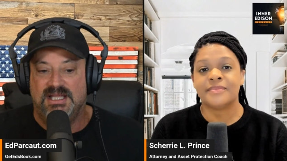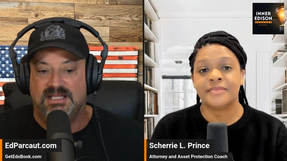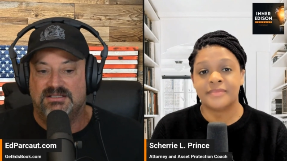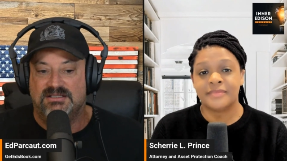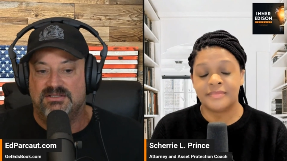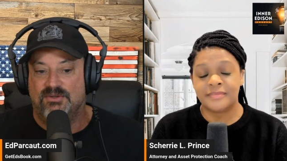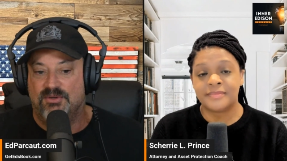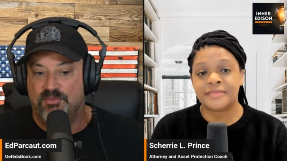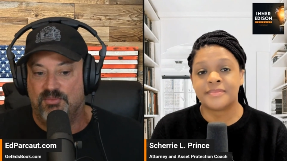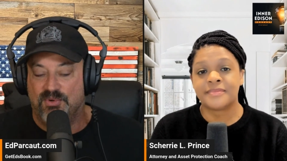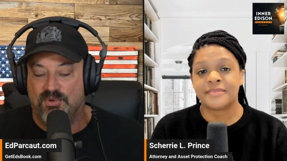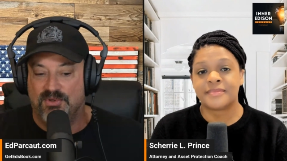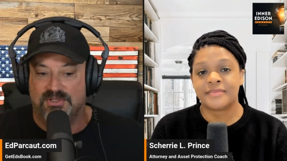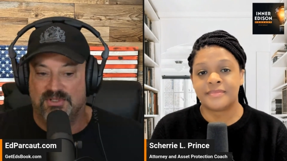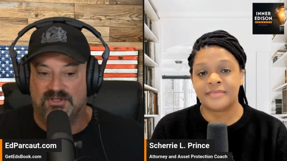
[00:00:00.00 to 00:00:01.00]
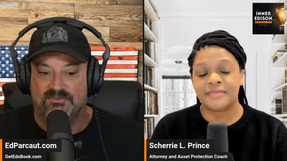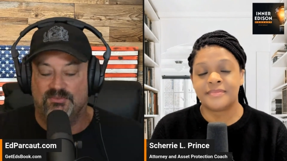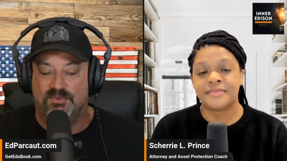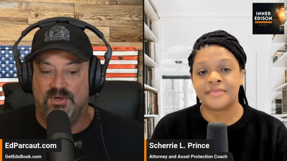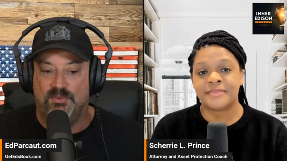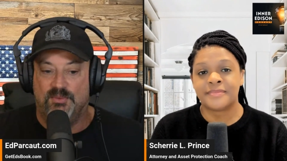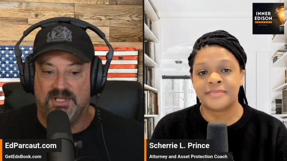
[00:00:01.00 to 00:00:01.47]
Speaker 1: so important of
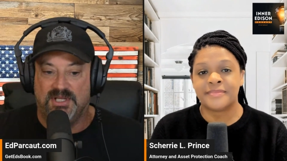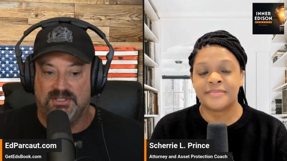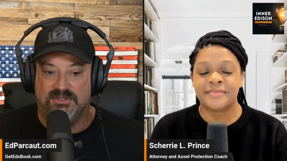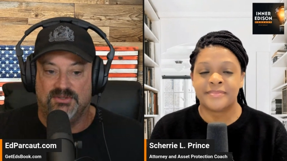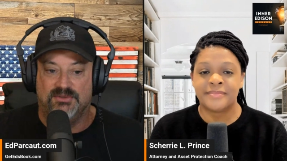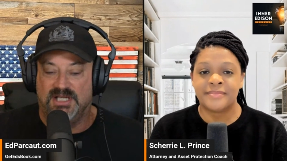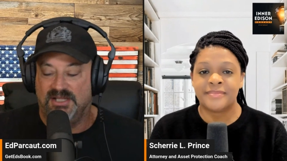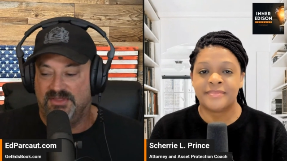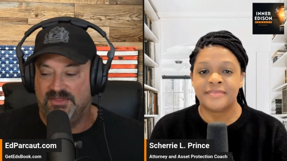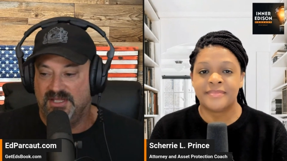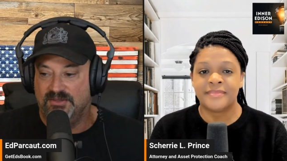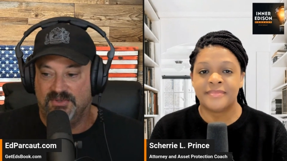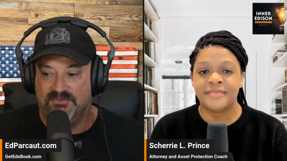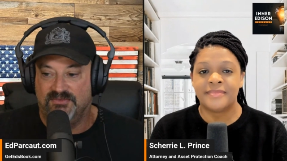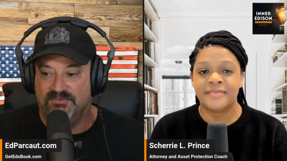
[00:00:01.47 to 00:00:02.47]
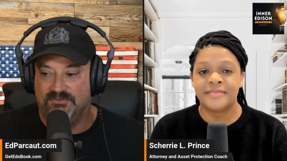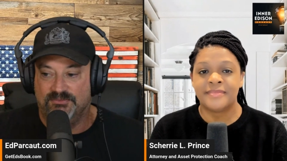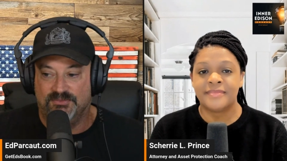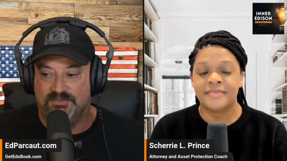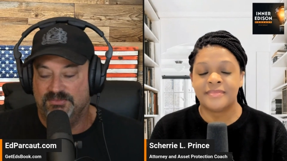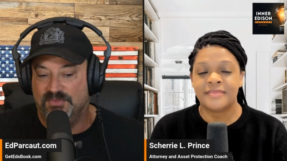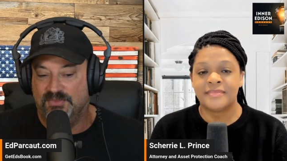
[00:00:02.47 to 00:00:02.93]
what we do. And I think we,
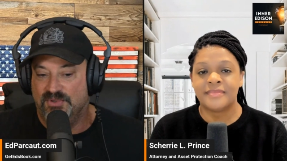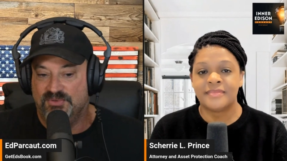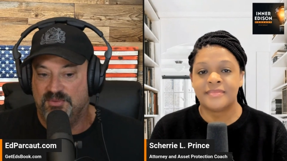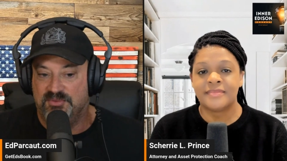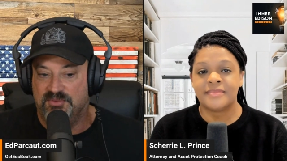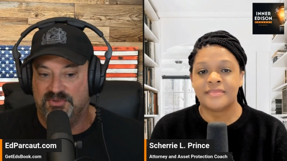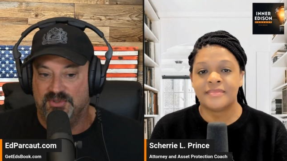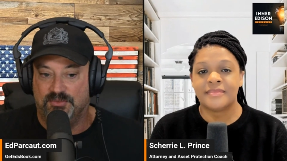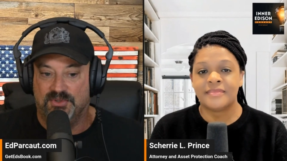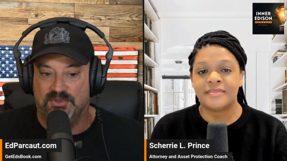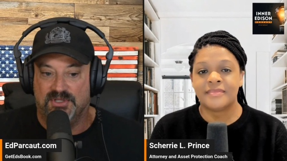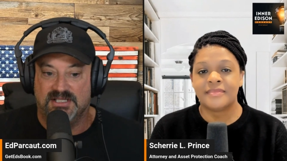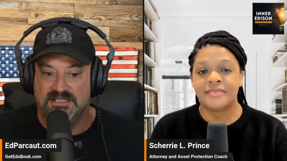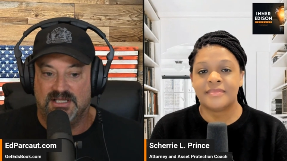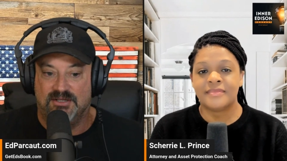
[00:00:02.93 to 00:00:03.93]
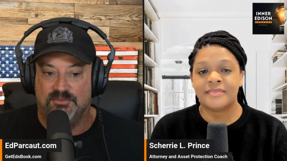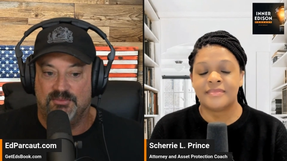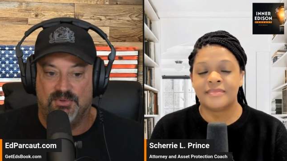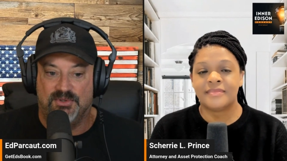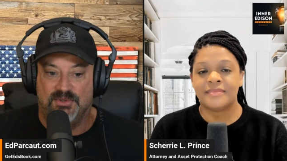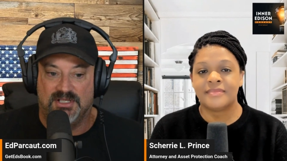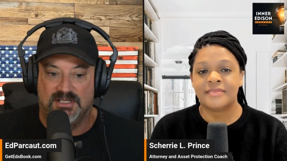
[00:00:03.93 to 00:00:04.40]
most people don't realize how
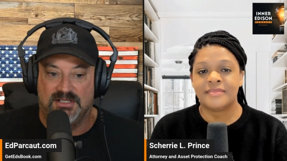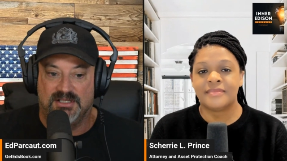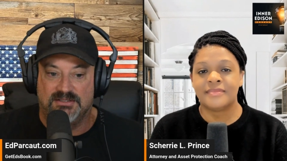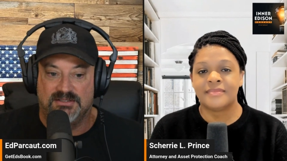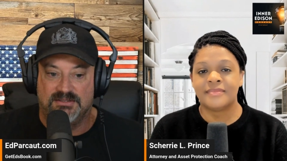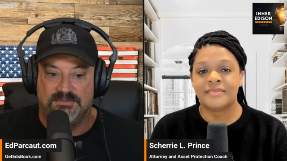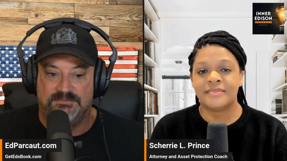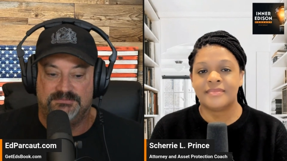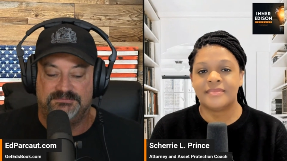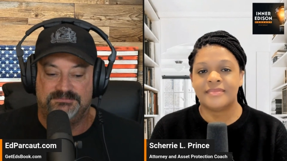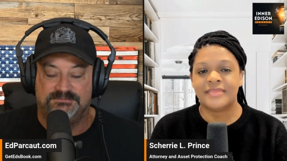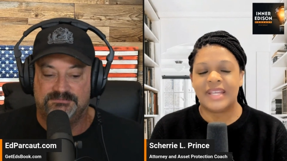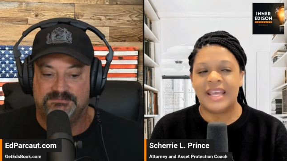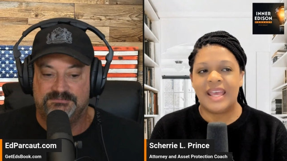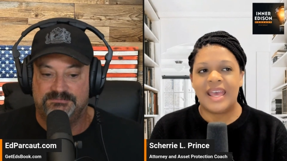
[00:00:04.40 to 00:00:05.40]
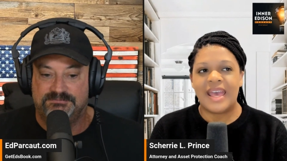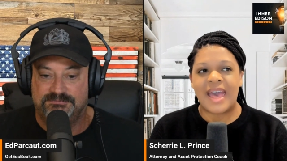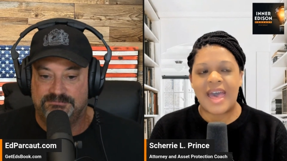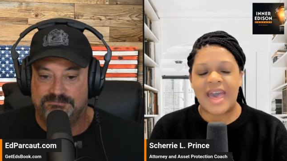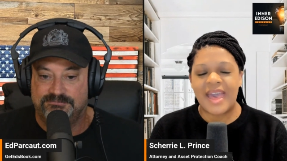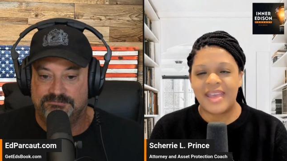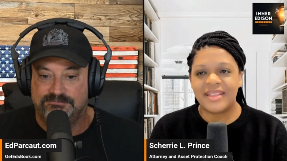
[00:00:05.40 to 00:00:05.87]
important it is.
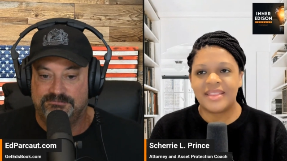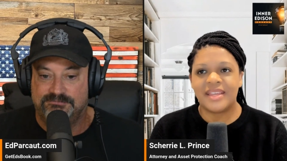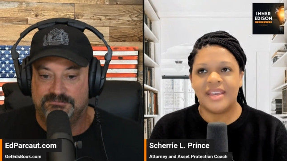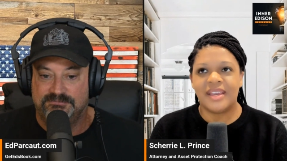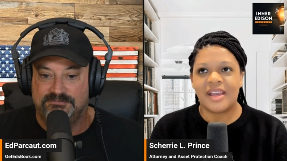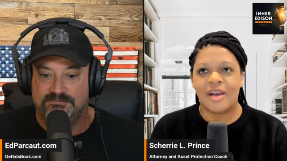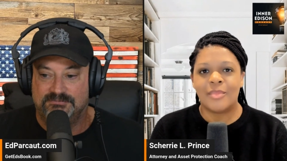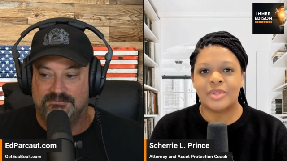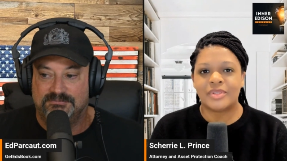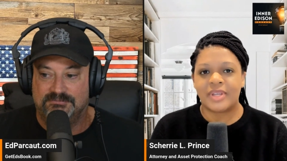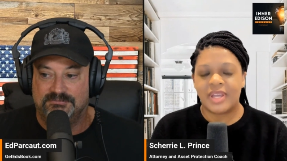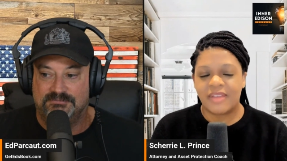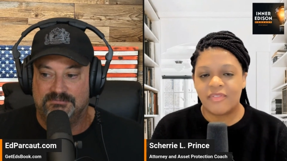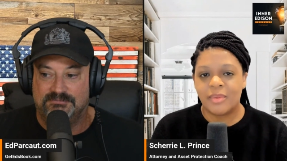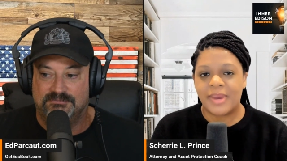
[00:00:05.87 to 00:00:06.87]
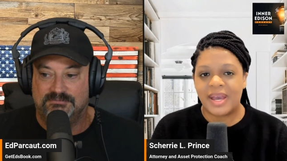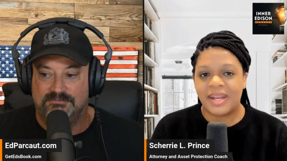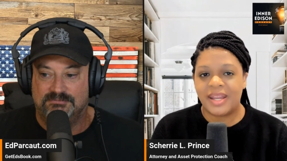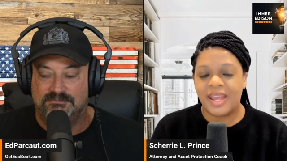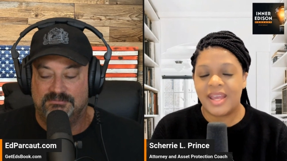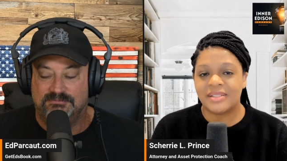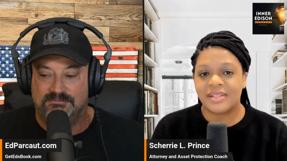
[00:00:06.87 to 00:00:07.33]
I
Speaker 2: think almost
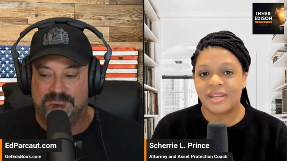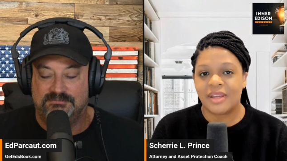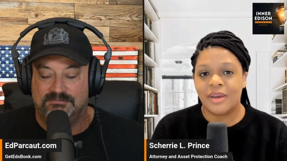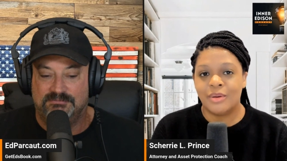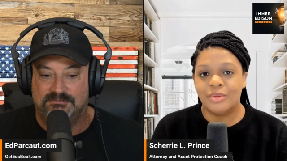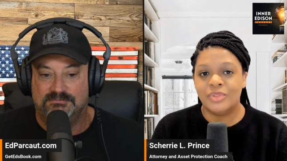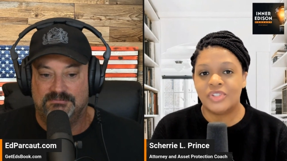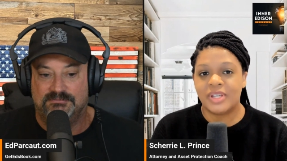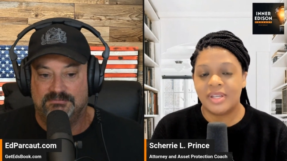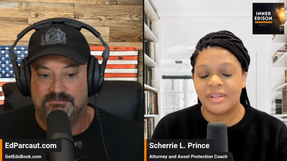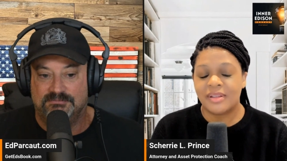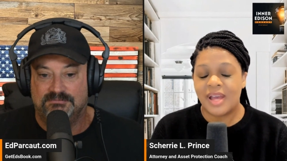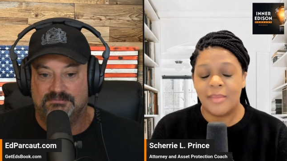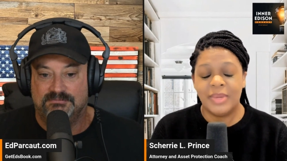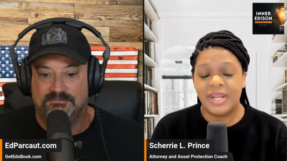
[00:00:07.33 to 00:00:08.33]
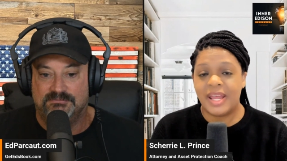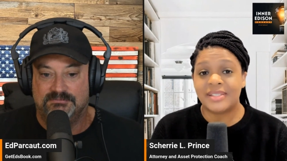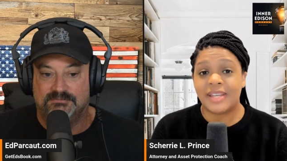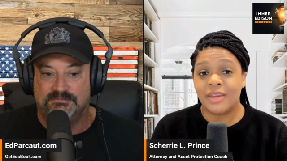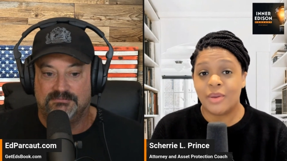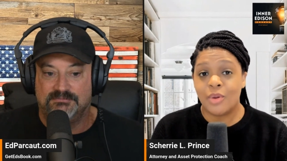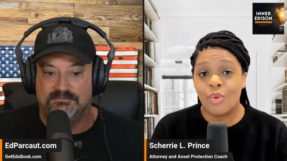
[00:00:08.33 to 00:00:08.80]
everybody has a coach. I mean,
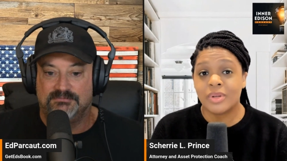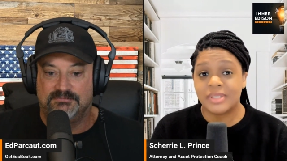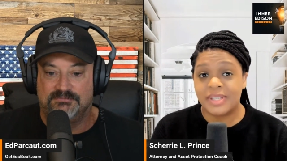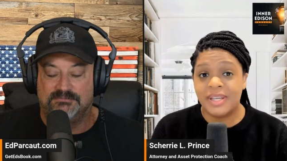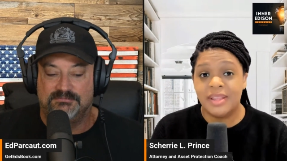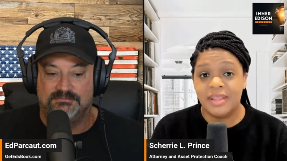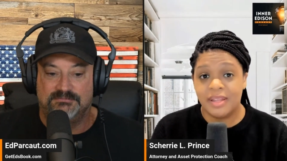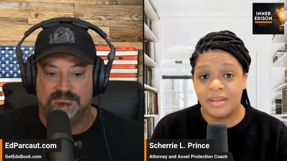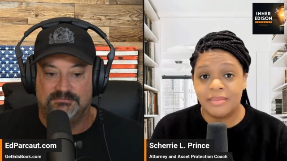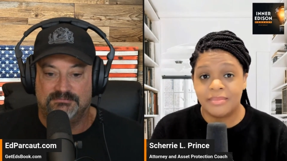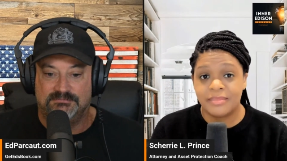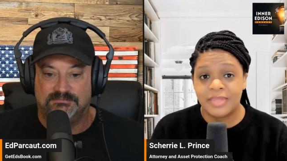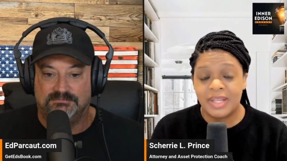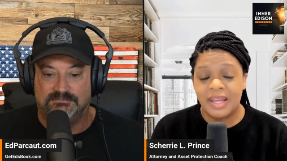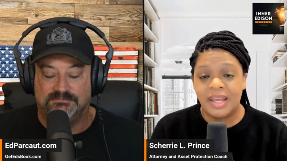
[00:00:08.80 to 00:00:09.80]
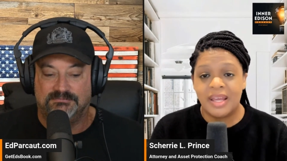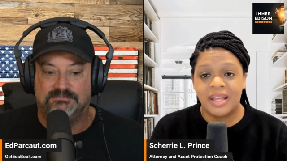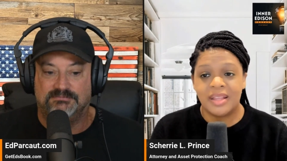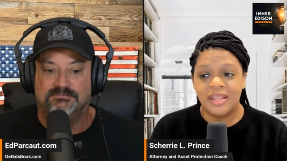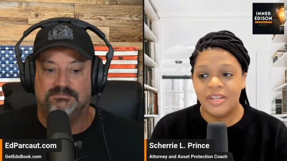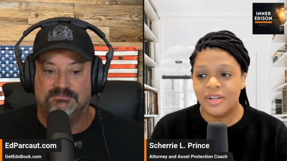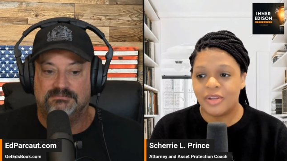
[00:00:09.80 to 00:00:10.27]
has a course in them.
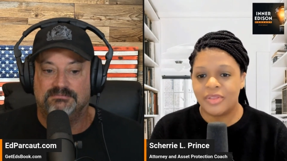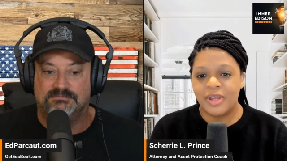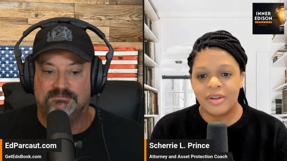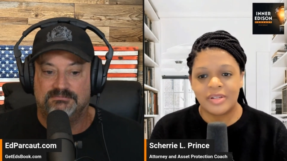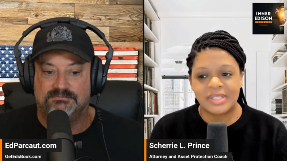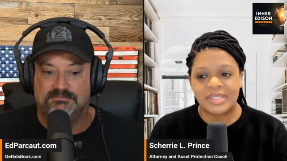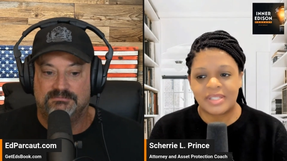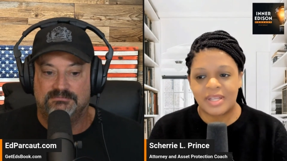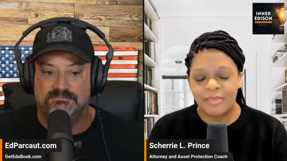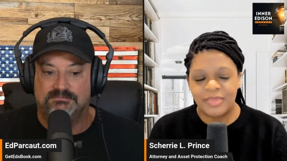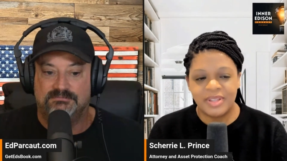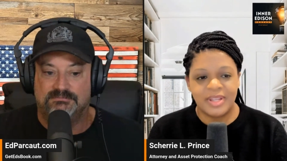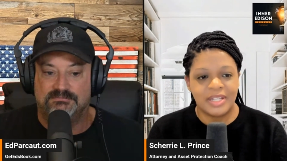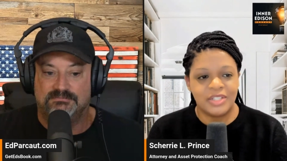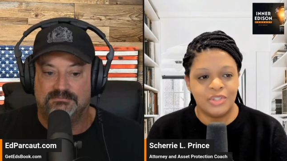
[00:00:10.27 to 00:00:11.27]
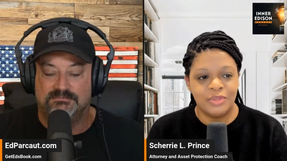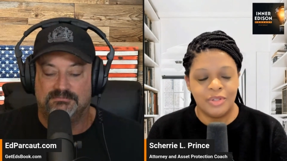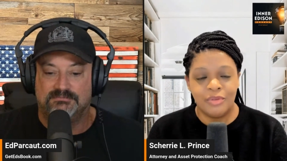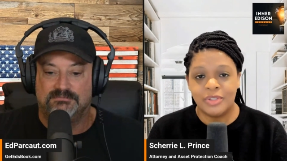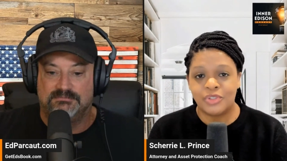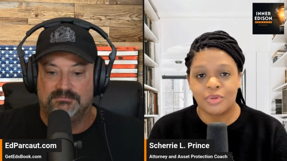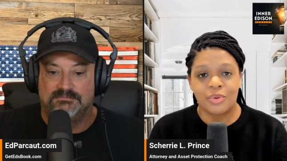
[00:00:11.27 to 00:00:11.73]
You know, there is something that you do that you're